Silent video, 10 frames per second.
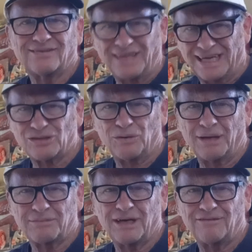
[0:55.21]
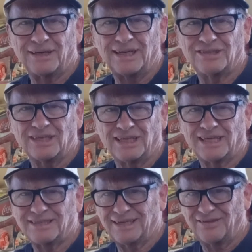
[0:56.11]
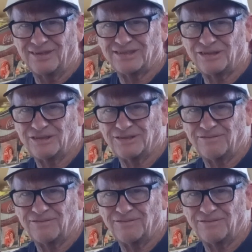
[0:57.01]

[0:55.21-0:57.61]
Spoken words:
That's why I'm covering Ed Delahanty in this series